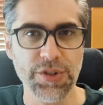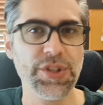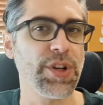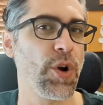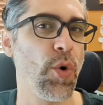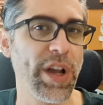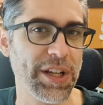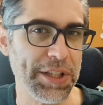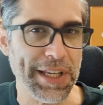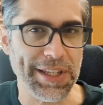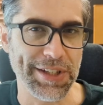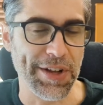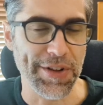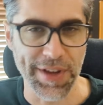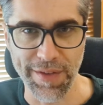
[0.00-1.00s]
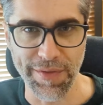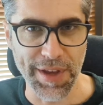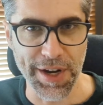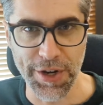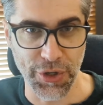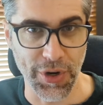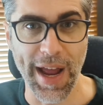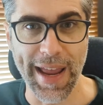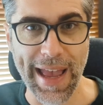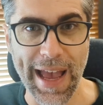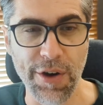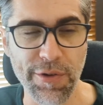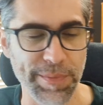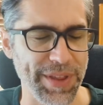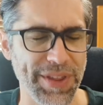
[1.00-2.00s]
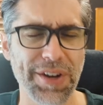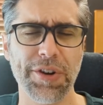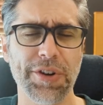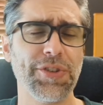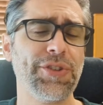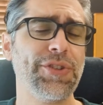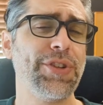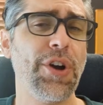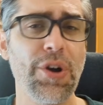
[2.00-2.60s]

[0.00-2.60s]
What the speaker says: the quick list I'll give you to try out, but there are so